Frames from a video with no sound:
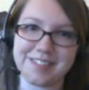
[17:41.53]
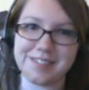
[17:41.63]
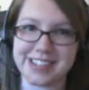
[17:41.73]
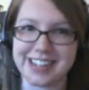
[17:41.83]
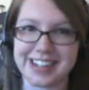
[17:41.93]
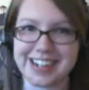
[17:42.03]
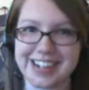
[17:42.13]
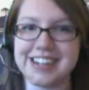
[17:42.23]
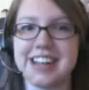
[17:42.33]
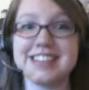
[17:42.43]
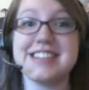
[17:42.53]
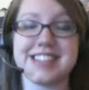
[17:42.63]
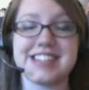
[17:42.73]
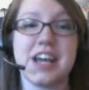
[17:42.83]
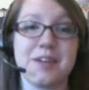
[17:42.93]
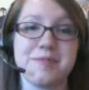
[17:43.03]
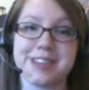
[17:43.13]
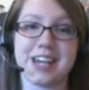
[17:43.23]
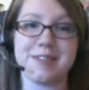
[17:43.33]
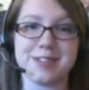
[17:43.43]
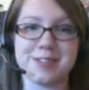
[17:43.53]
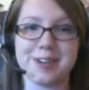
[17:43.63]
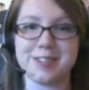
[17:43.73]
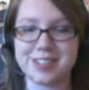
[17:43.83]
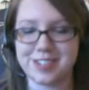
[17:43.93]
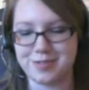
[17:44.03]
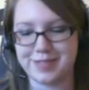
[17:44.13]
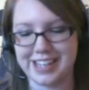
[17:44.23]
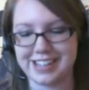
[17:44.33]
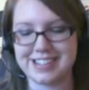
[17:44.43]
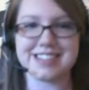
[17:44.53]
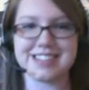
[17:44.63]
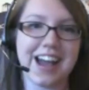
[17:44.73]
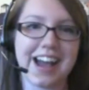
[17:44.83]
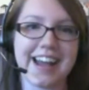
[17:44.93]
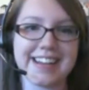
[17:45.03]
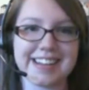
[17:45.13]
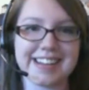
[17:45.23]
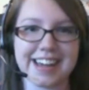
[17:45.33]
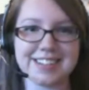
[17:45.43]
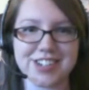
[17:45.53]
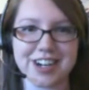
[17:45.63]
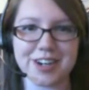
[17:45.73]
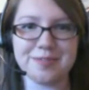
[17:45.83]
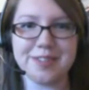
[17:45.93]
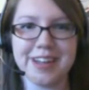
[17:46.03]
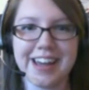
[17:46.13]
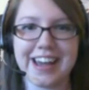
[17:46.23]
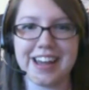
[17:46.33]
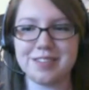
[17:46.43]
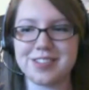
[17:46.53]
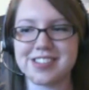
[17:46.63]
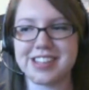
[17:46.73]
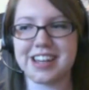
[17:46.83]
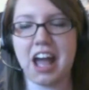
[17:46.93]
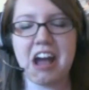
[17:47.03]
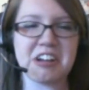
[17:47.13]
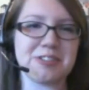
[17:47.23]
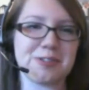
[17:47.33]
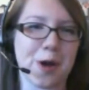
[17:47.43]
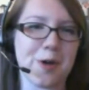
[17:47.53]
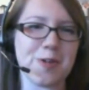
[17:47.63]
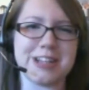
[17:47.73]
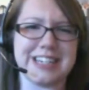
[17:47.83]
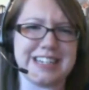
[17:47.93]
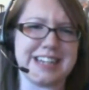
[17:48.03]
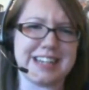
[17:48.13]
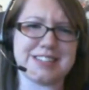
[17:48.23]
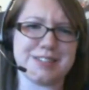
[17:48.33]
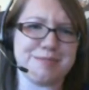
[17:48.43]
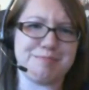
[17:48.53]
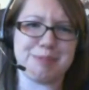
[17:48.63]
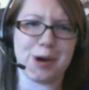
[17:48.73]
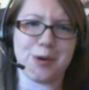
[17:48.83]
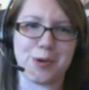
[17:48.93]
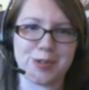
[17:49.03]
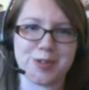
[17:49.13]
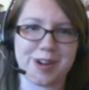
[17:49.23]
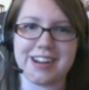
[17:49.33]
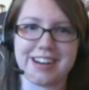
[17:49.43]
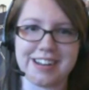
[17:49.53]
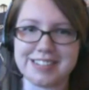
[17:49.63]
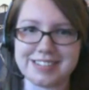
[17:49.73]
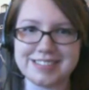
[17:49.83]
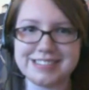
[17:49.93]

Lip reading: I've been there. It's the same with Game of Thrones, too, because I had to catch up, and I'm just like, I can totally knit some bows right now.